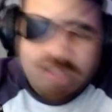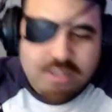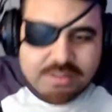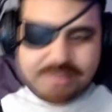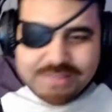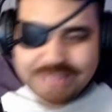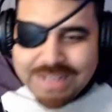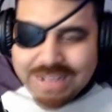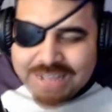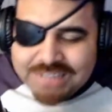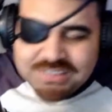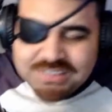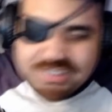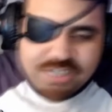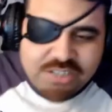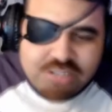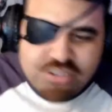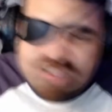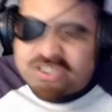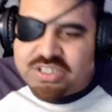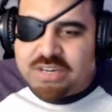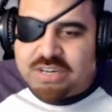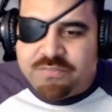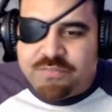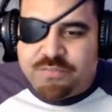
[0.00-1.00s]
That's how
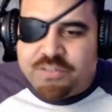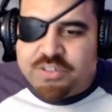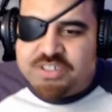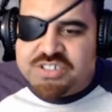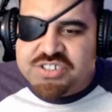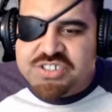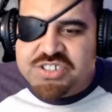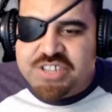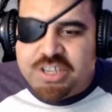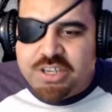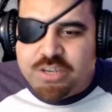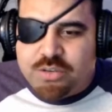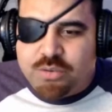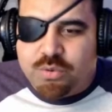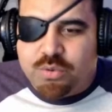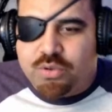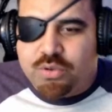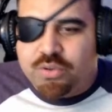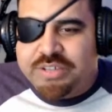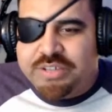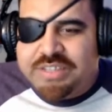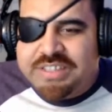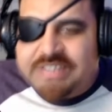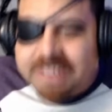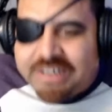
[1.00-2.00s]
you set up for a
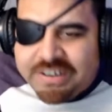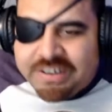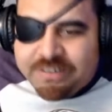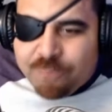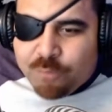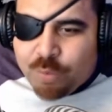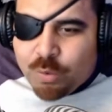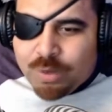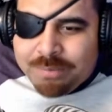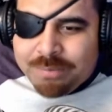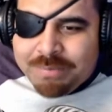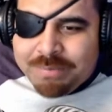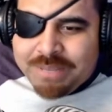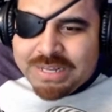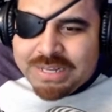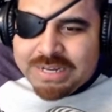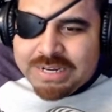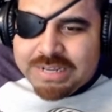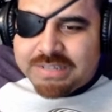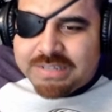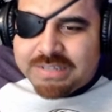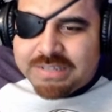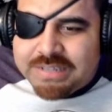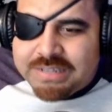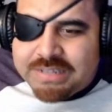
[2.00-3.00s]
sequel. They did it in 1
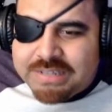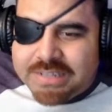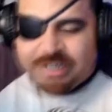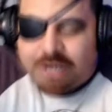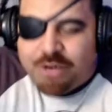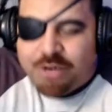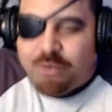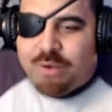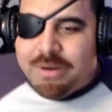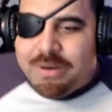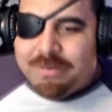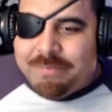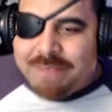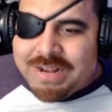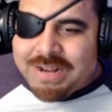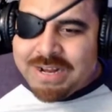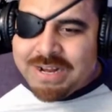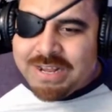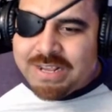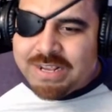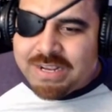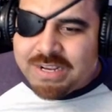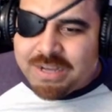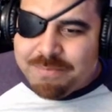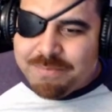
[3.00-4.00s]

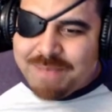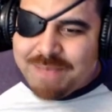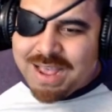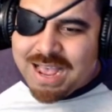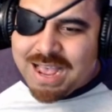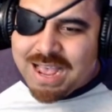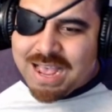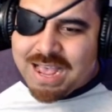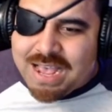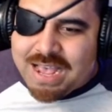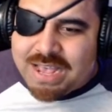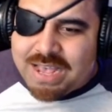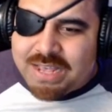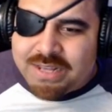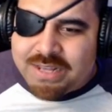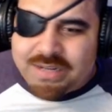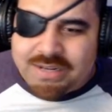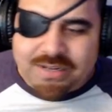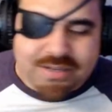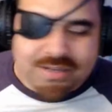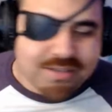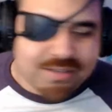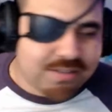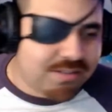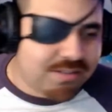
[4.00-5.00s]
minute. Come on.